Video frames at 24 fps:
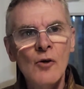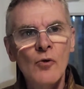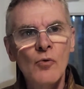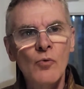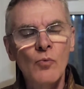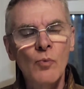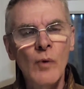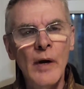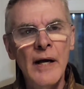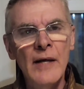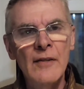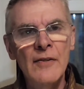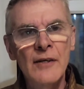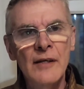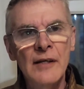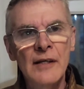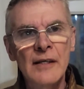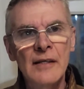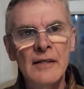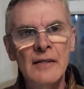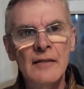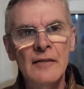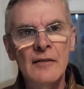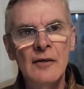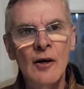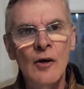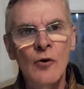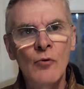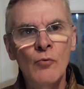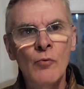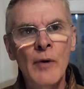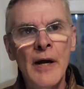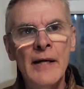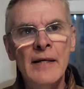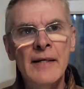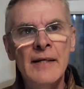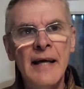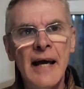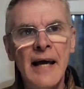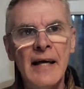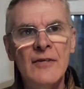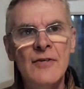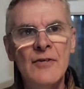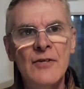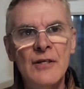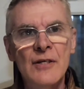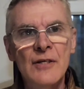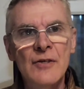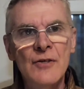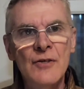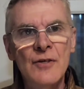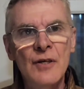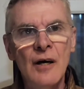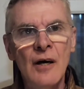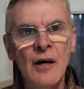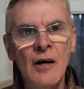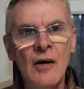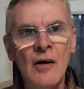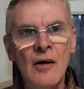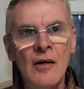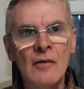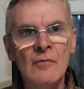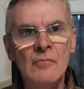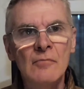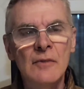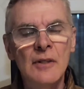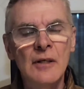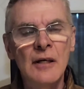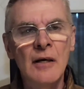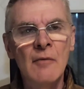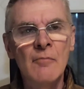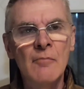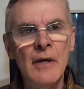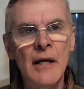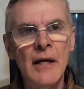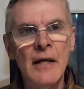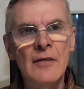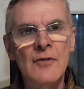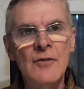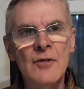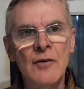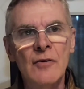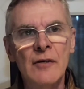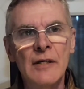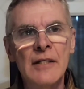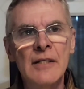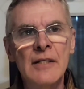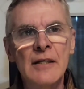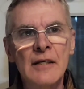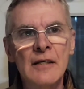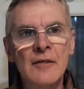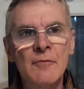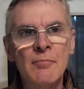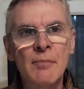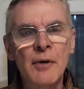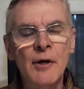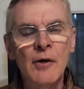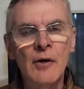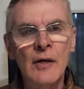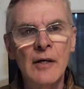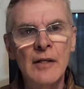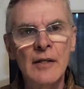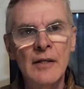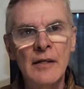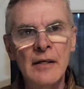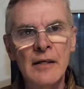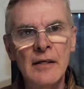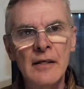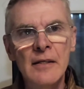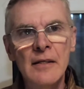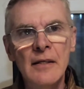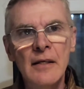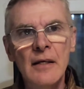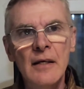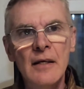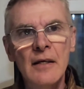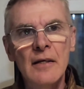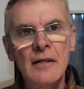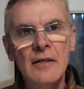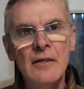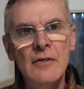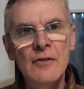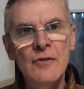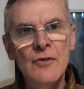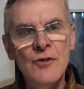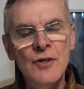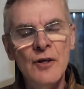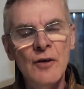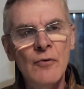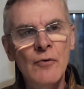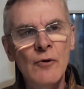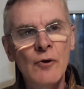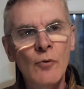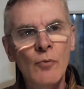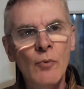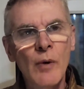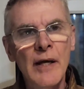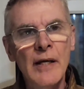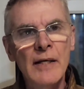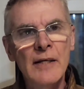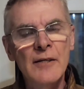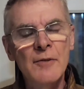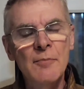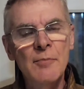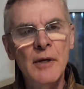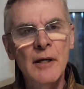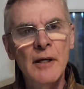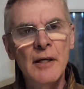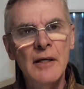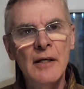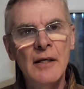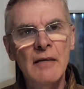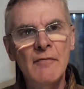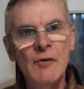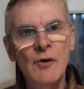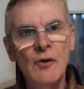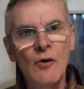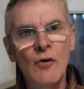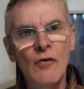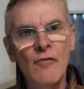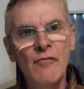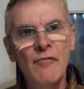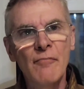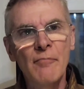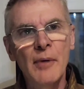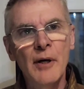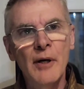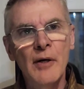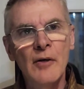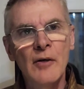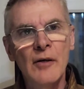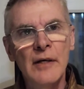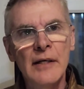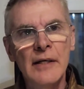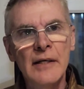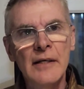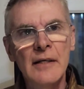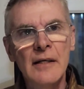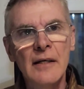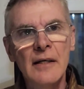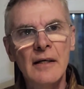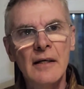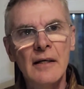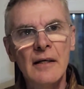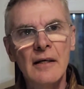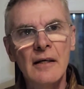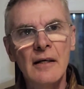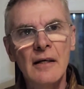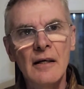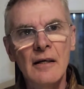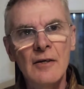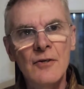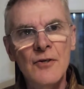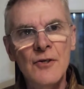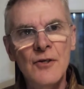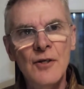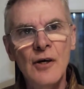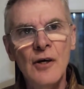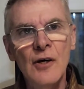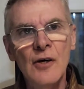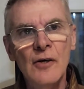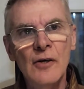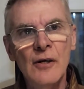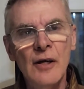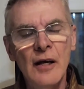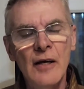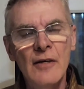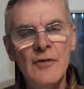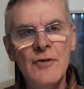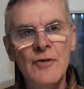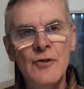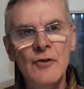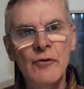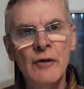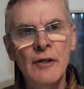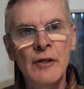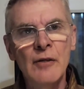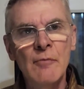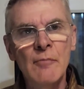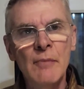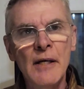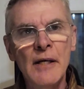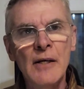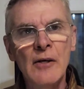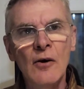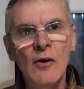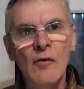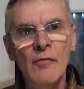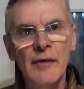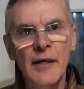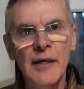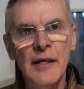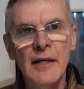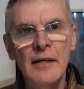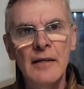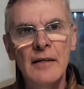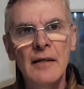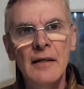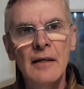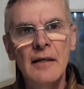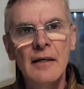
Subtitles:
where the red gases are excited by the solar wind being given off by a star cluster in the middle of it.